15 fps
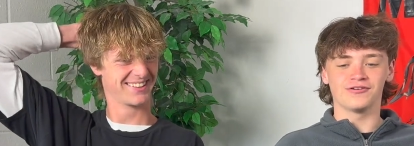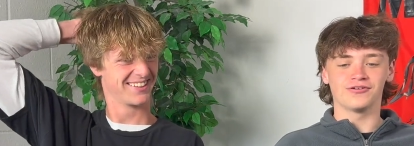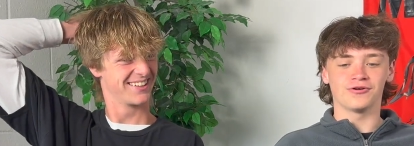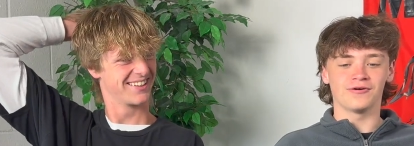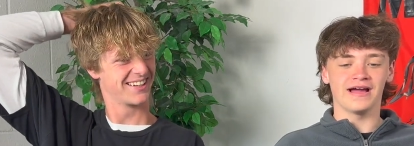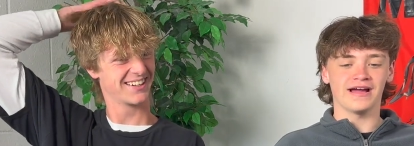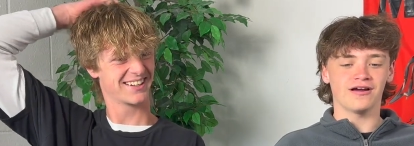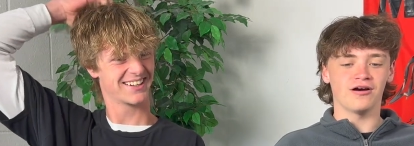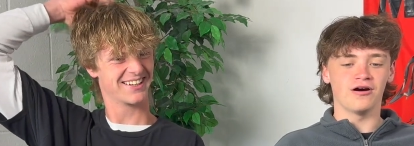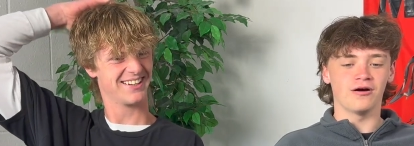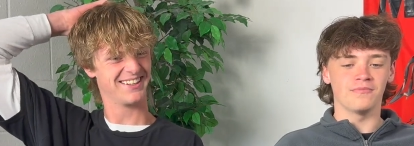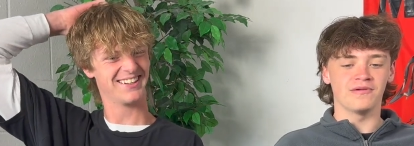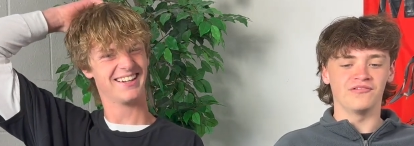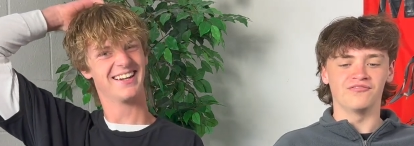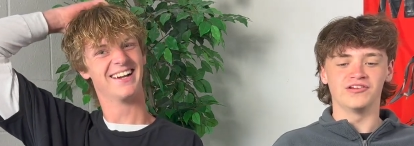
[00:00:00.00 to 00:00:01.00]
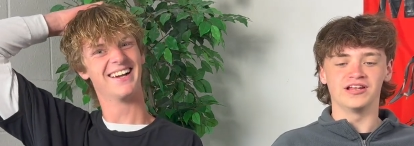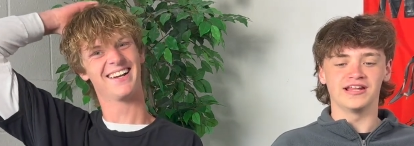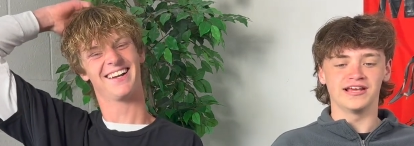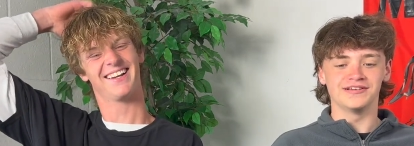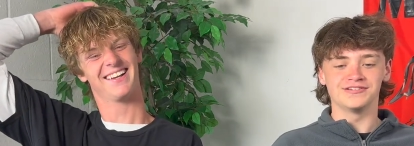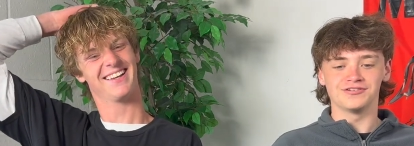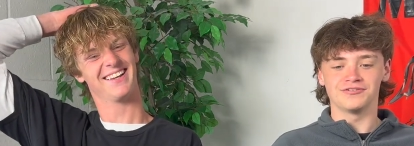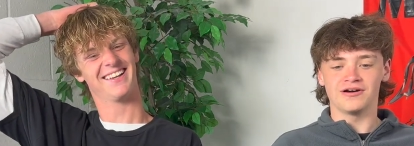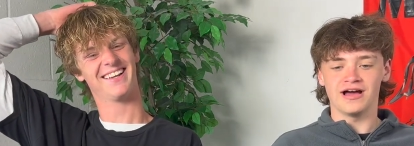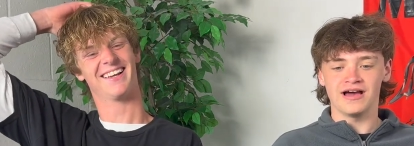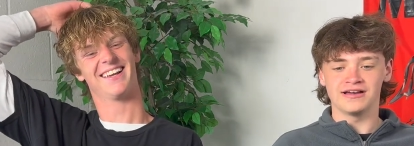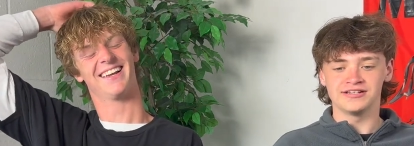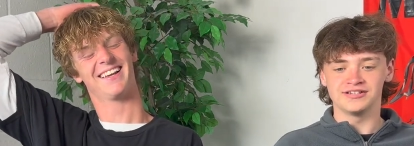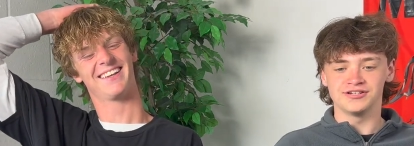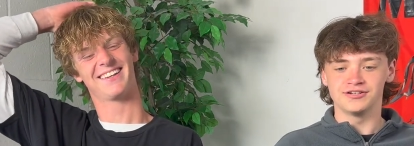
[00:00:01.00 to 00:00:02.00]
Speaker 1: Direct Com Invitational at
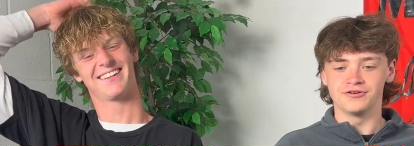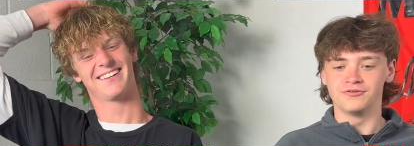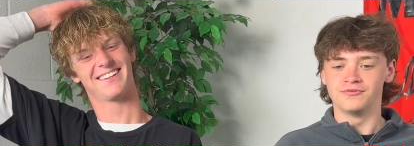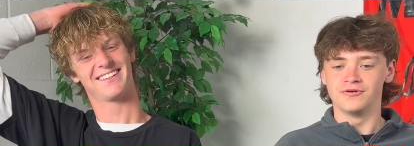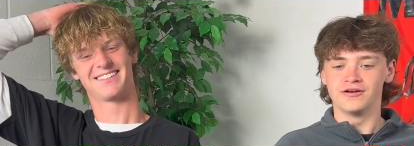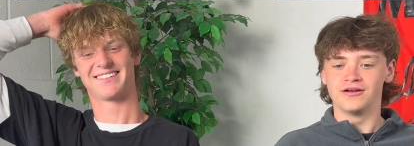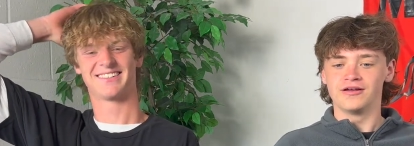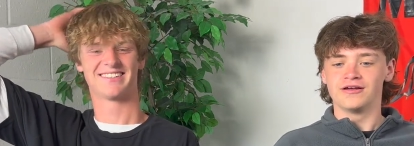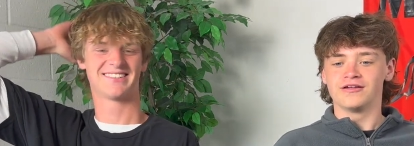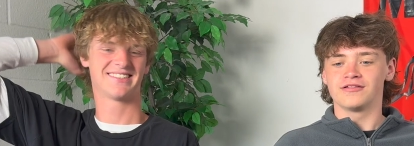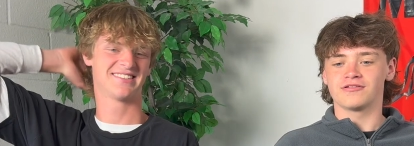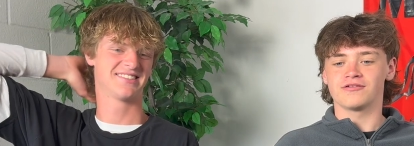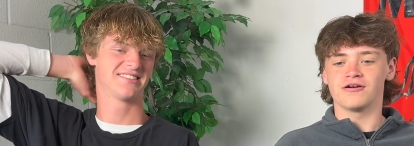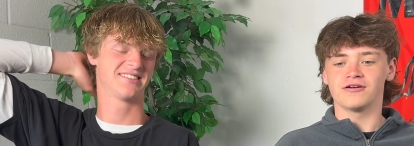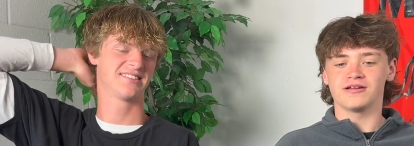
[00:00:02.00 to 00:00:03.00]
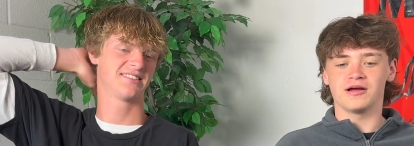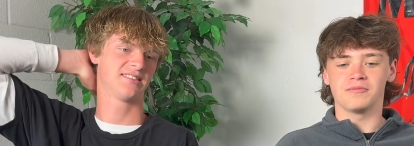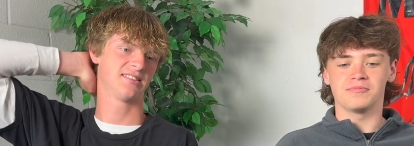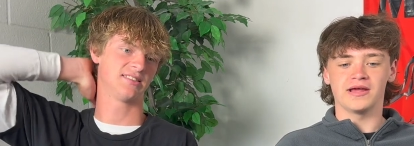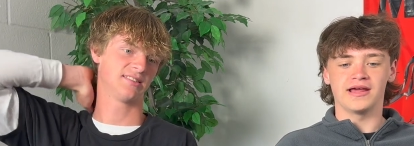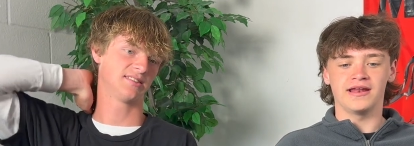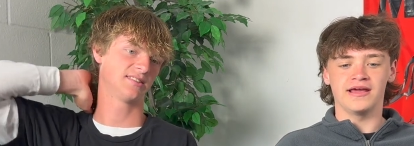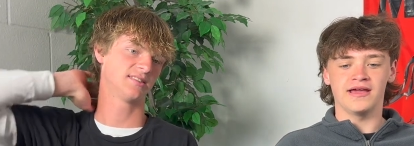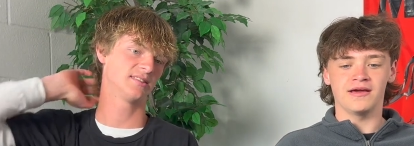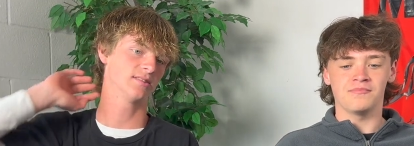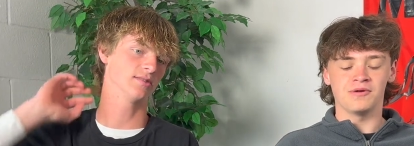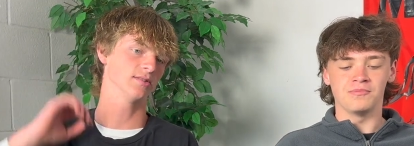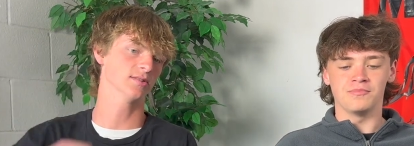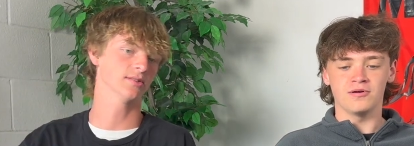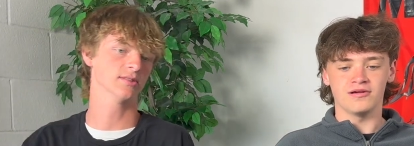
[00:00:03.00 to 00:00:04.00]
ISU Start time 10
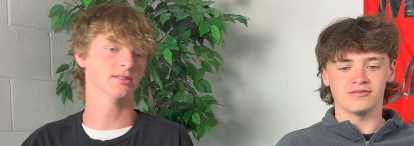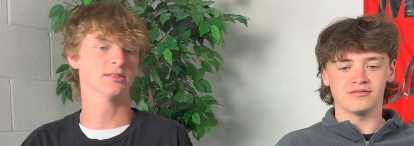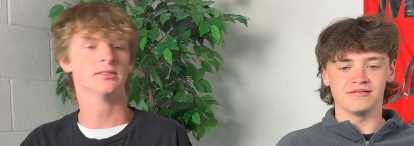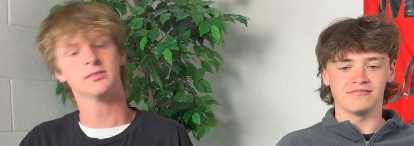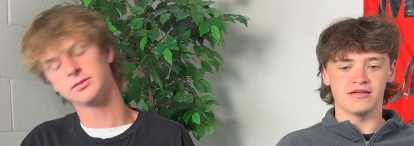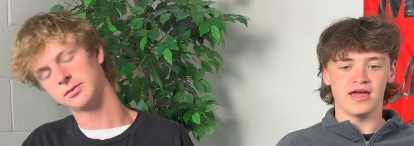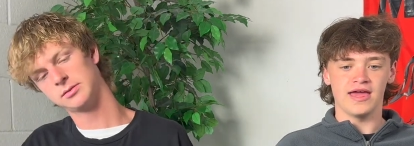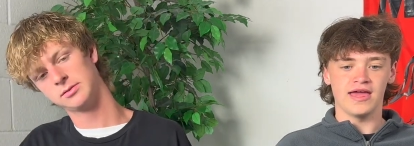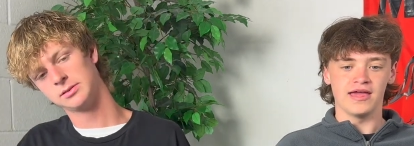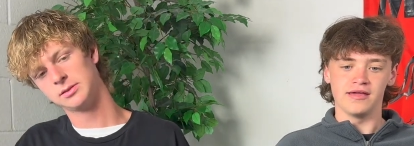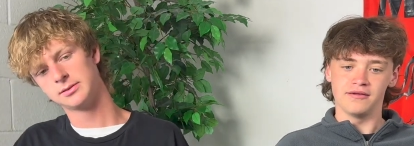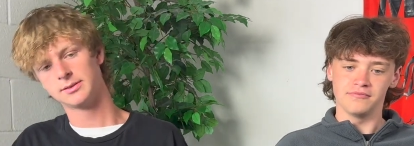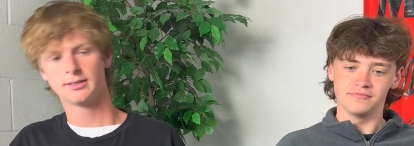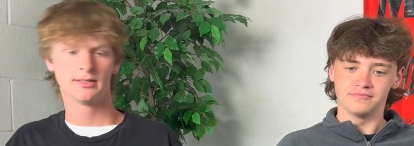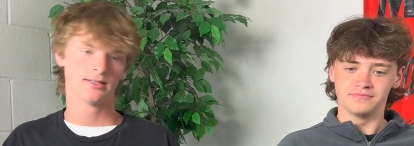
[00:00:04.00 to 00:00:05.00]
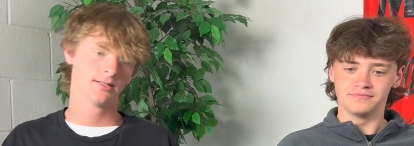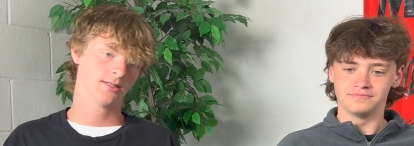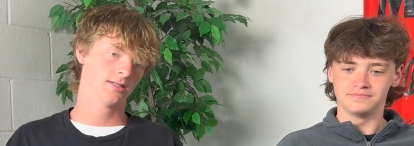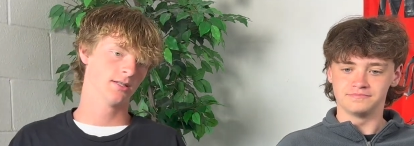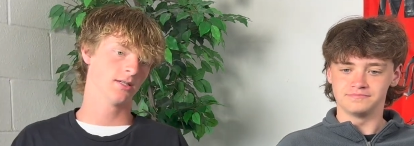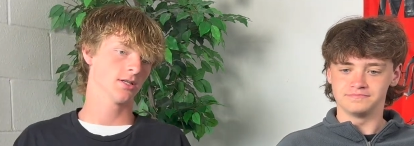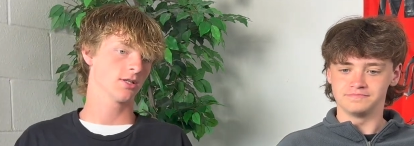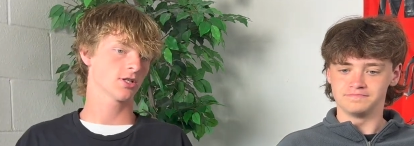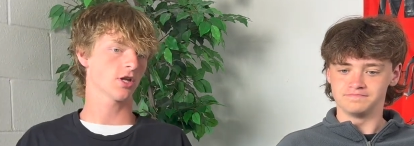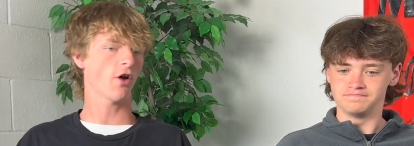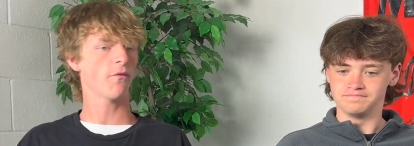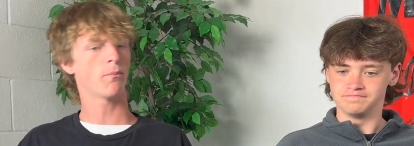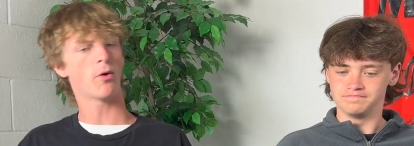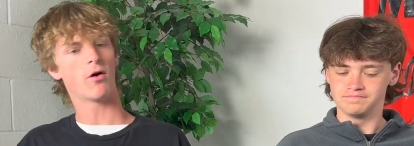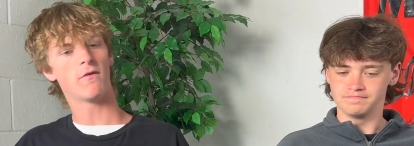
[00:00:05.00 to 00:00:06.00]
a.m. and bus leaves at 8.
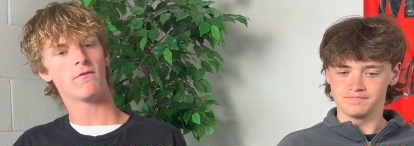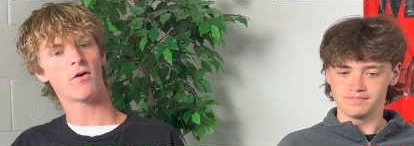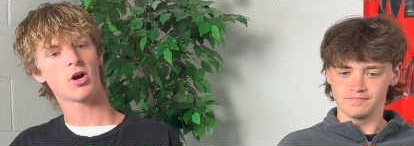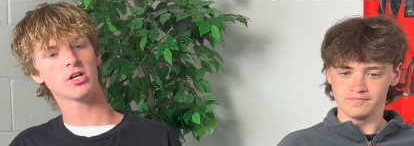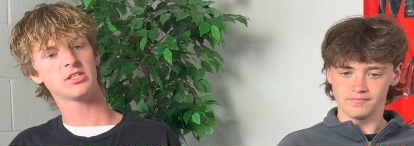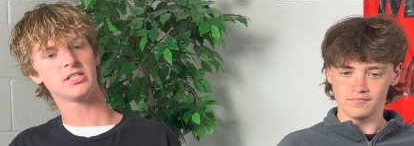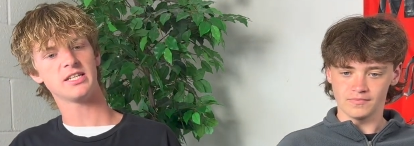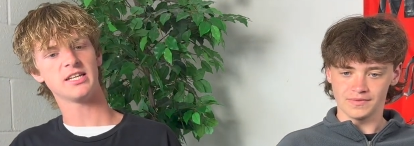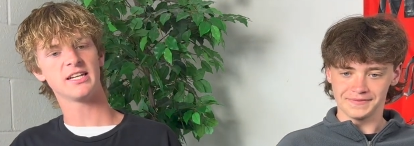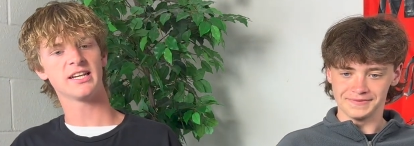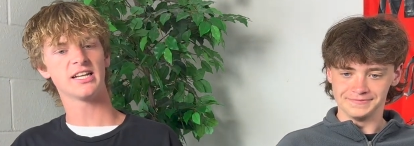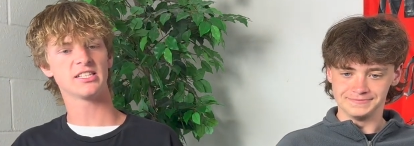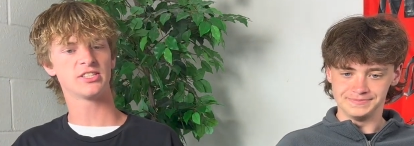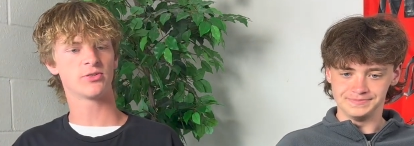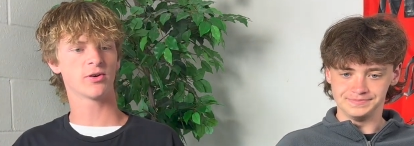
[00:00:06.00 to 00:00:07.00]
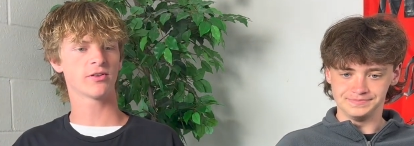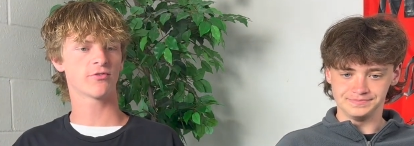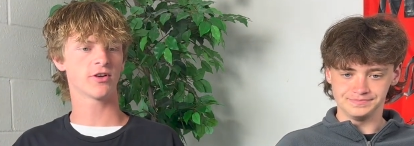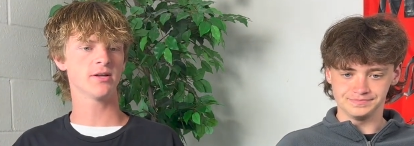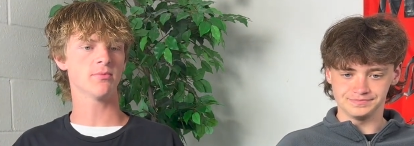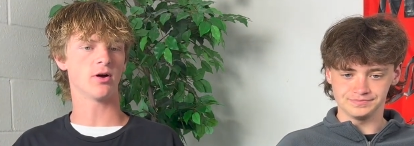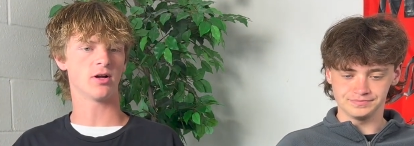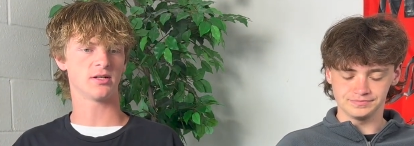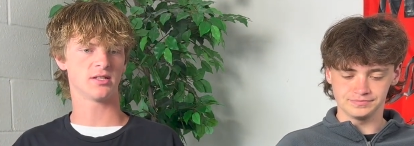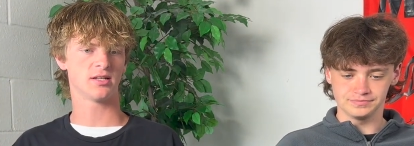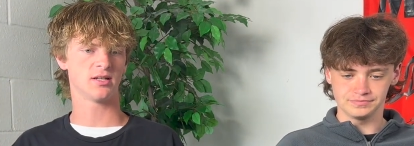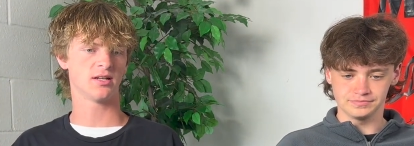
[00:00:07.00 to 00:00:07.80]
Speaker 2: Softball varsity against North Fremont.